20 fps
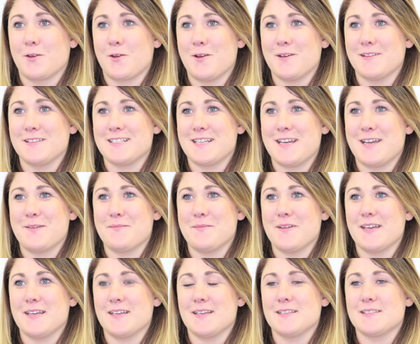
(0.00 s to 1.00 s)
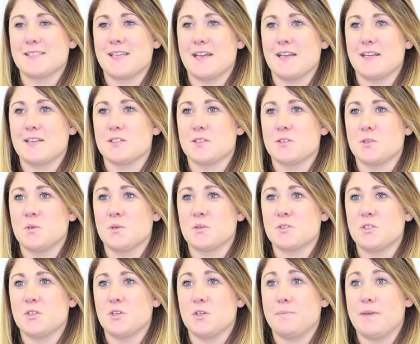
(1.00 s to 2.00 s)
the growth team is getting to
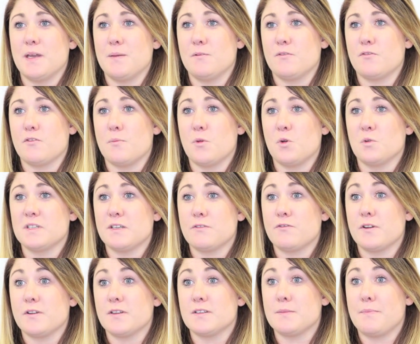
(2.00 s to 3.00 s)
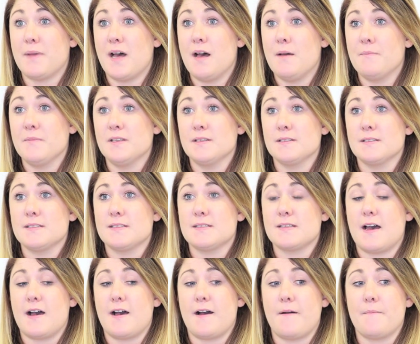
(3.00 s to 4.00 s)
talk to people from all different departments,
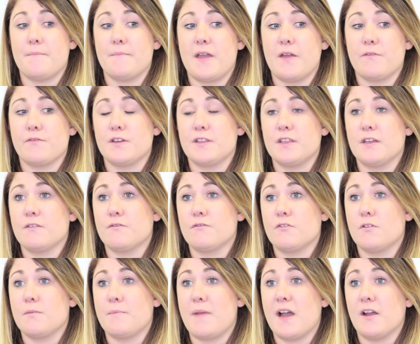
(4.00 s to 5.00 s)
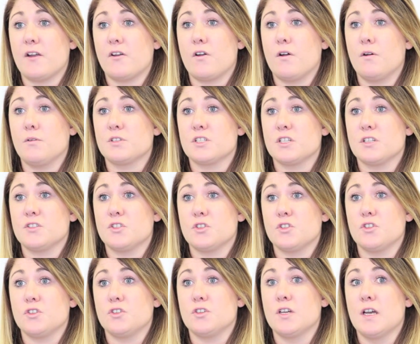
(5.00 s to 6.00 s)
everything from agriculture
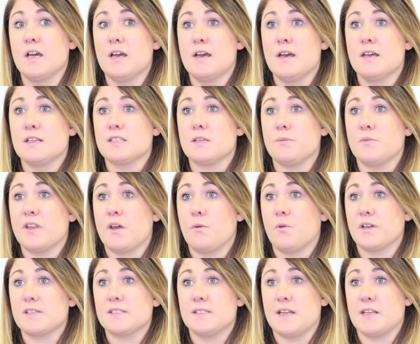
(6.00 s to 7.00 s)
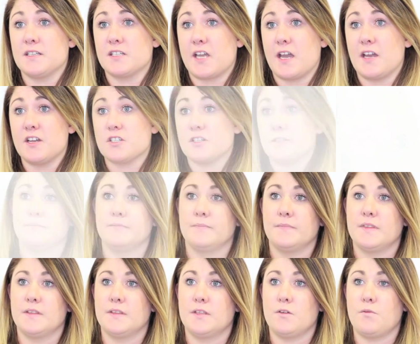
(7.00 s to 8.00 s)
to someone that works in education.
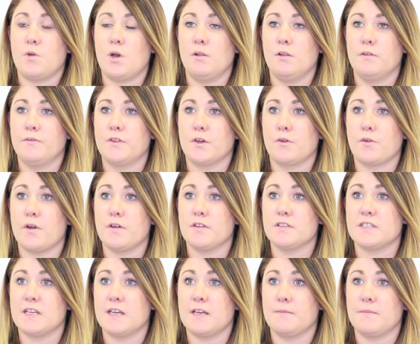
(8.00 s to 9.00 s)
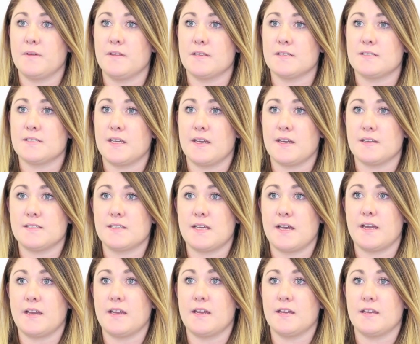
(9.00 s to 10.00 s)
The role of the growth team at the
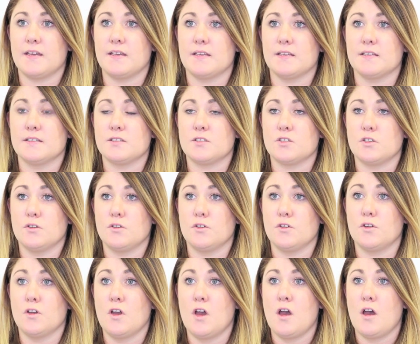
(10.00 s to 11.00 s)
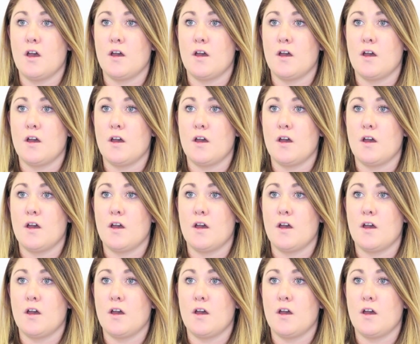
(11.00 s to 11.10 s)
CSA is to